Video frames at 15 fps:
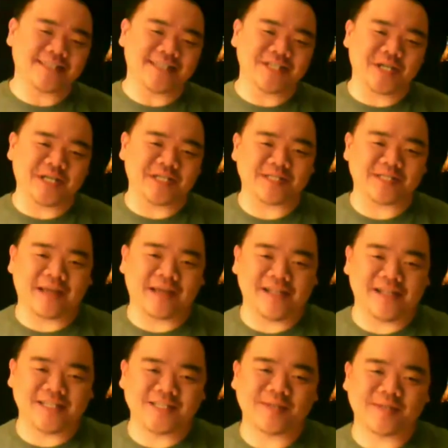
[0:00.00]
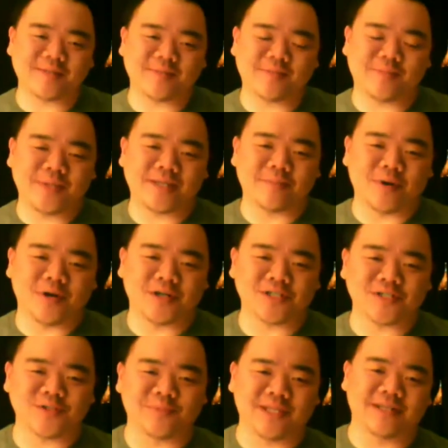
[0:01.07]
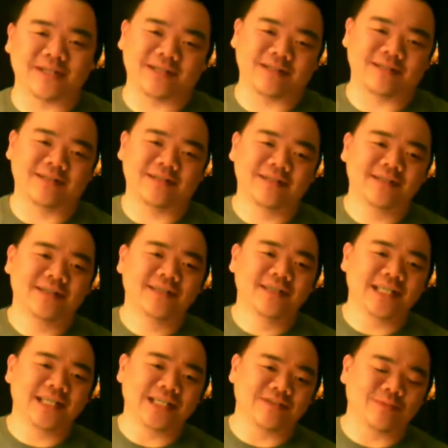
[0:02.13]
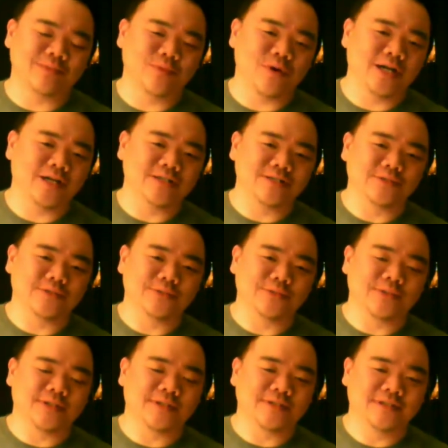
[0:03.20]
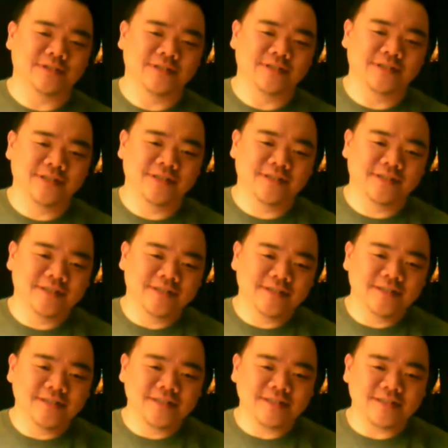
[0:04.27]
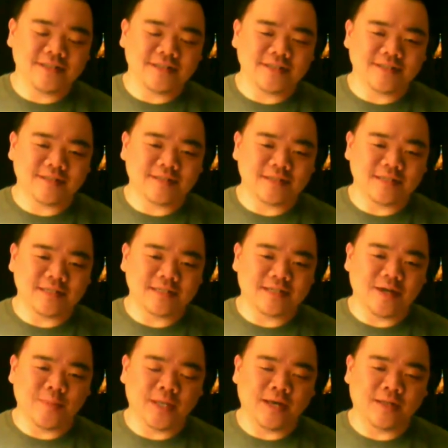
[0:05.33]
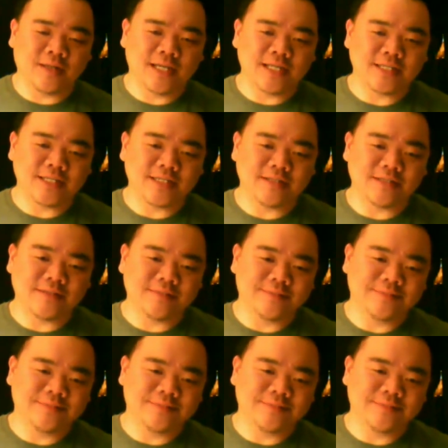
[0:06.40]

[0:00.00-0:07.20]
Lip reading: said, Jason Collins has been a marginal player even prior to his coming out last year.